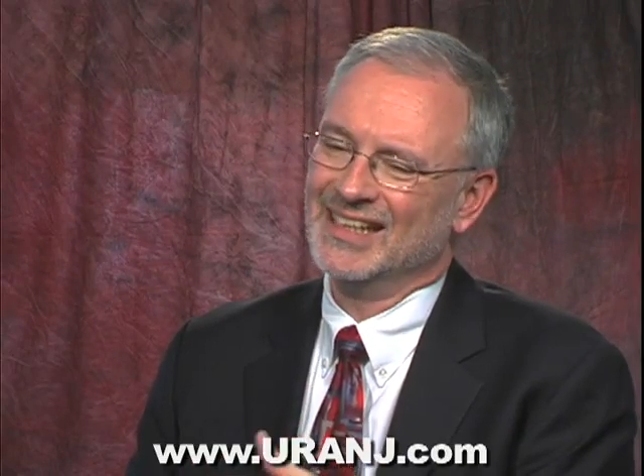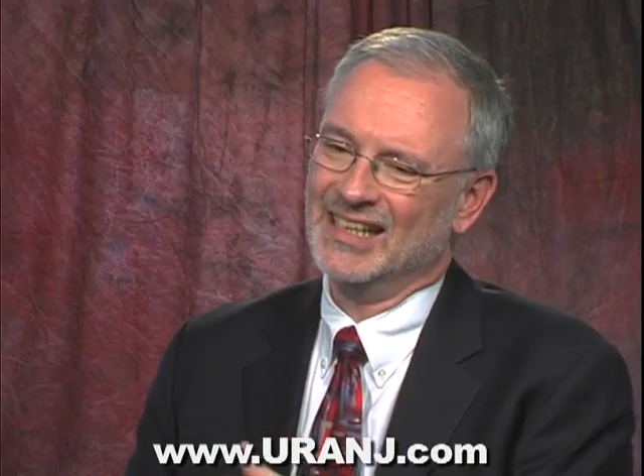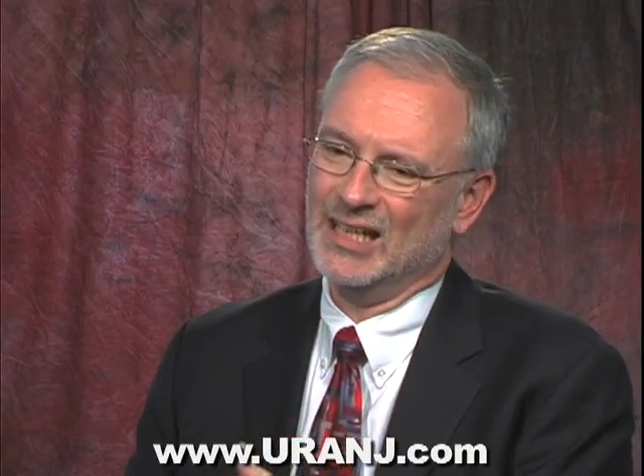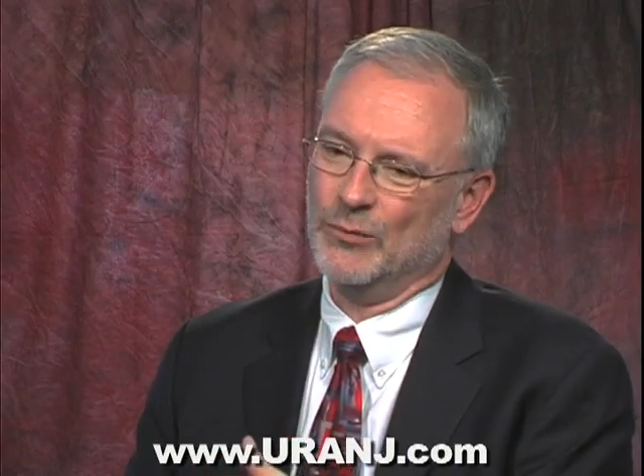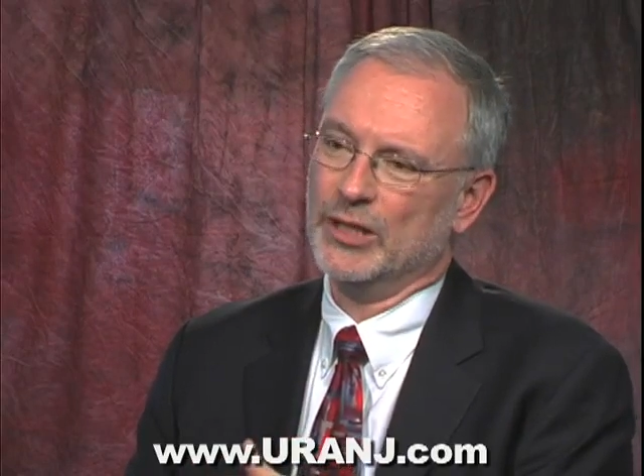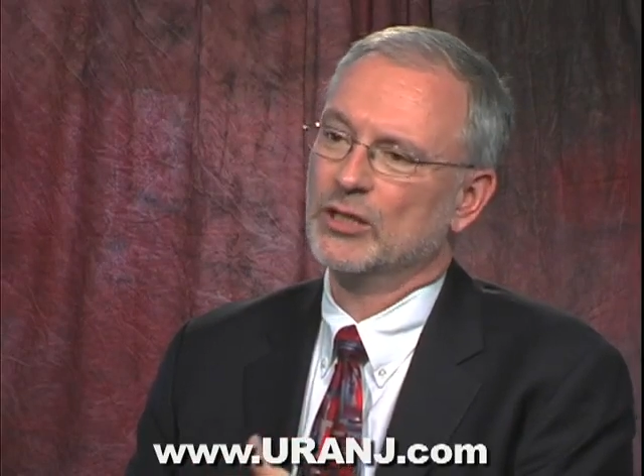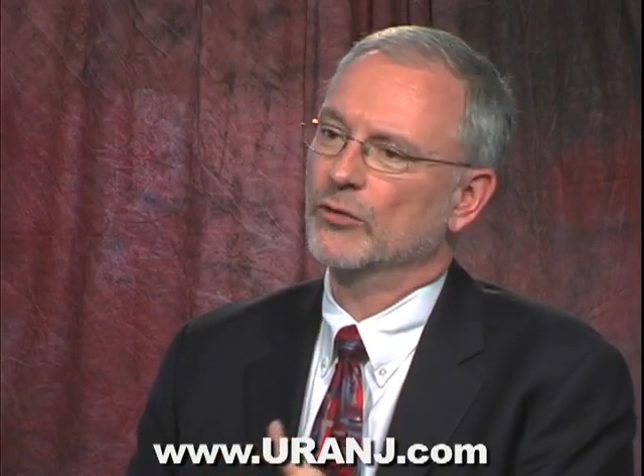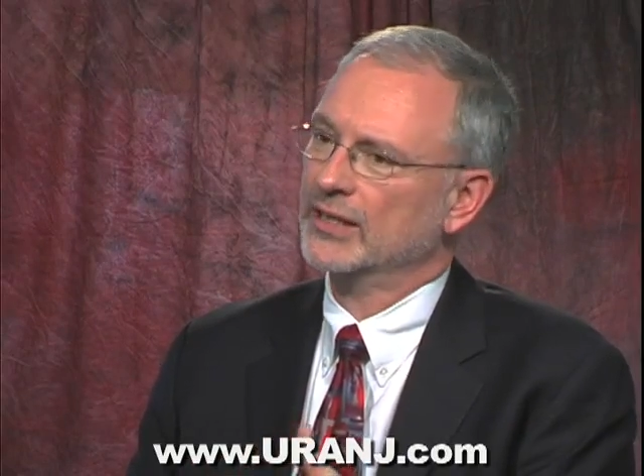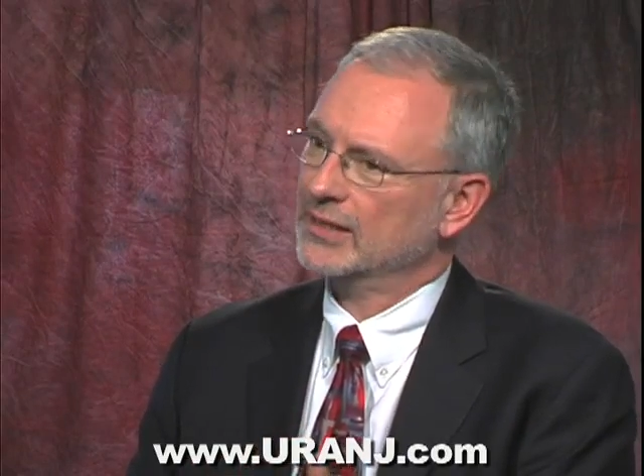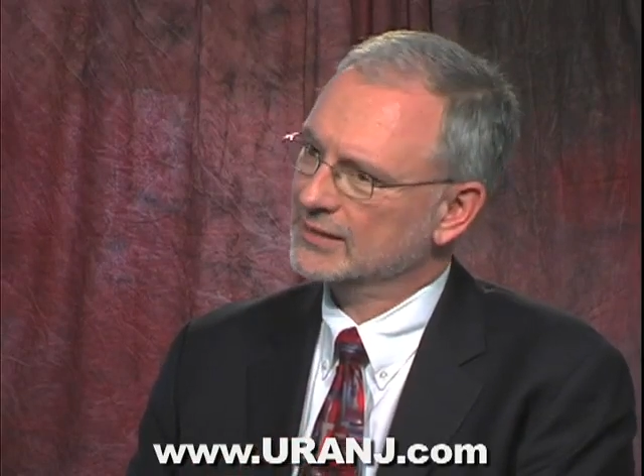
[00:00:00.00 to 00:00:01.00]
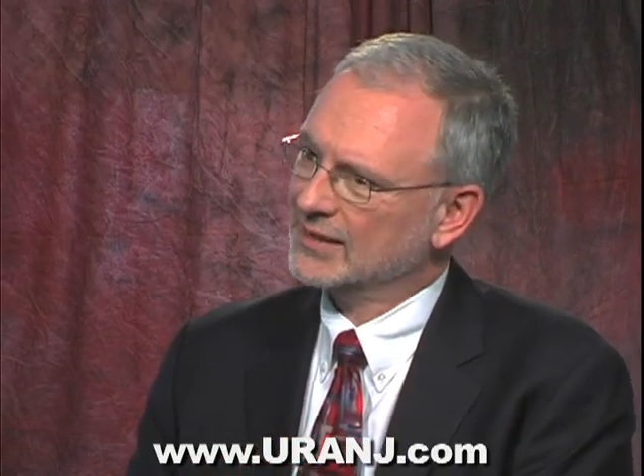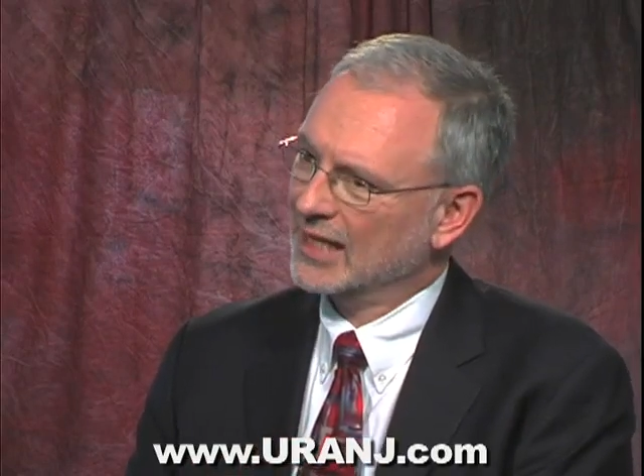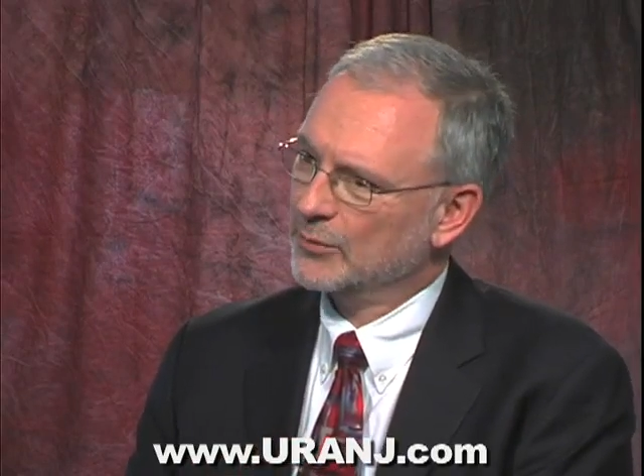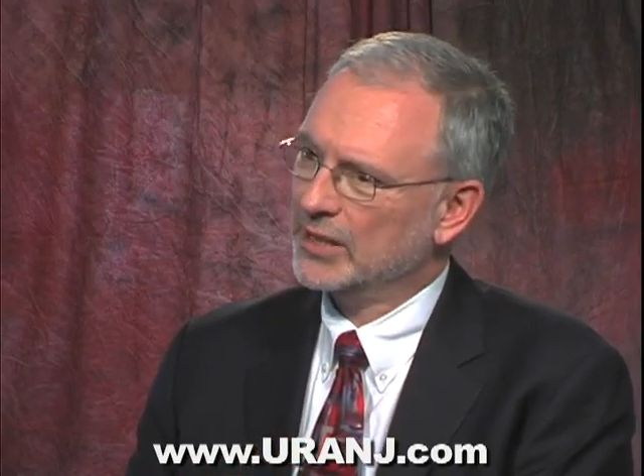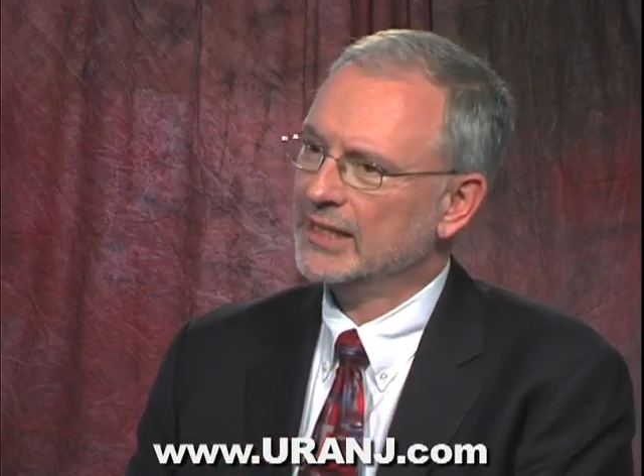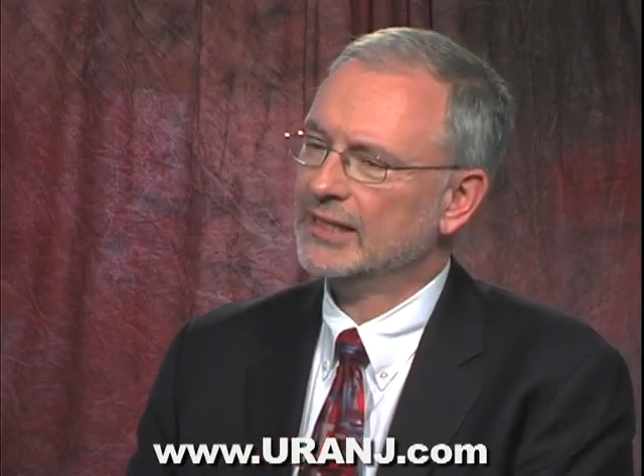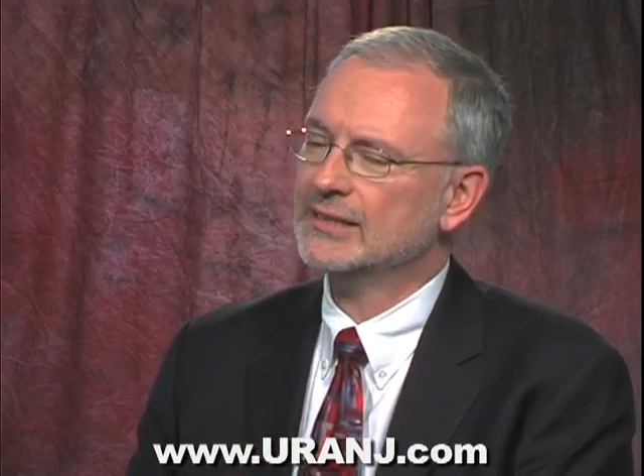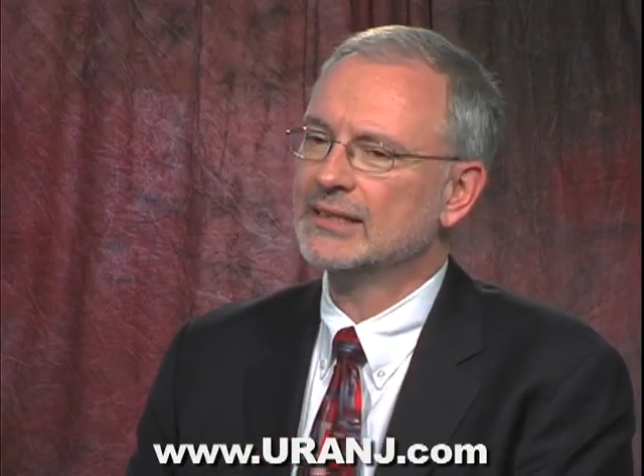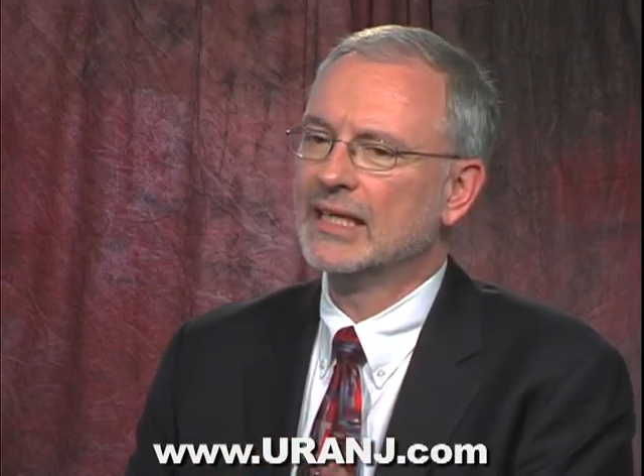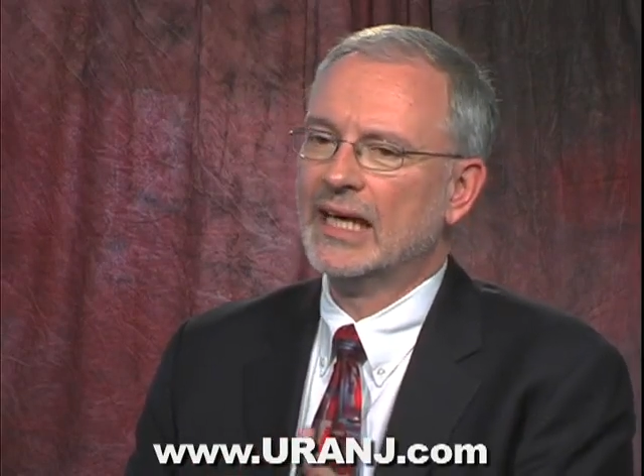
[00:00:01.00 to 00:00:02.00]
Um, we corrected his diabetes